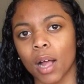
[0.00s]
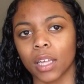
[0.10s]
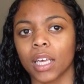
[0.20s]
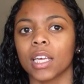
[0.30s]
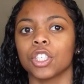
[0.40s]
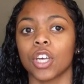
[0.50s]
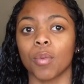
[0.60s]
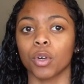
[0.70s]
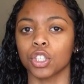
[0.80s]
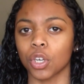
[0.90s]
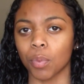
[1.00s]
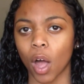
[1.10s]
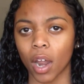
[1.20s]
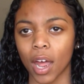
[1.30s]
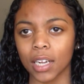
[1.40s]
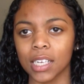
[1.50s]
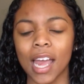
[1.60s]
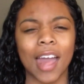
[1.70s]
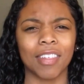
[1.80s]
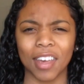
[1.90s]
smelling Shea Moisture product.
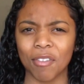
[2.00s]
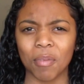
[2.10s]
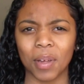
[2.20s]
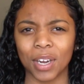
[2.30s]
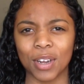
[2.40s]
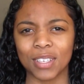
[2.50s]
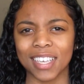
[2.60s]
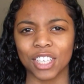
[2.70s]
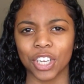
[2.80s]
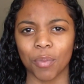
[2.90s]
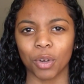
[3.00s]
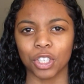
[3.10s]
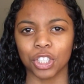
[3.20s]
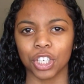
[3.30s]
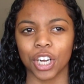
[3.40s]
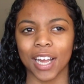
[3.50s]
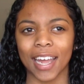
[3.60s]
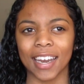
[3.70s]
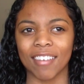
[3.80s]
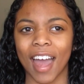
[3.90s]
I think everybody knows that Shea Moisture
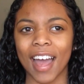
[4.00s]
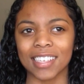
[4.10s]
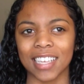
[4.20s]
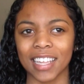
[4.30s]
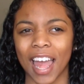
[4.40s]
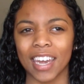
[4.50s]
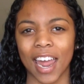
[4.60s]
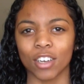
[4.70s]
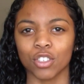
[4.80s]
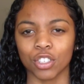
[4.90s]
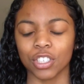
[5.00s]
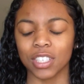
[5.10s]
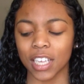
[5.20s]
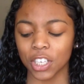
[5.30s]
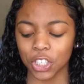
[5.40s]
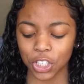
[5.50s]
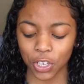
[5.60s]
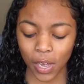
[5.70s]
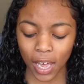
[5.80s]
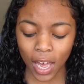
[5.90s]
kind of has like that natural scent
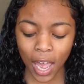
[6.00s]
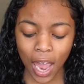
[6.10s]
to it.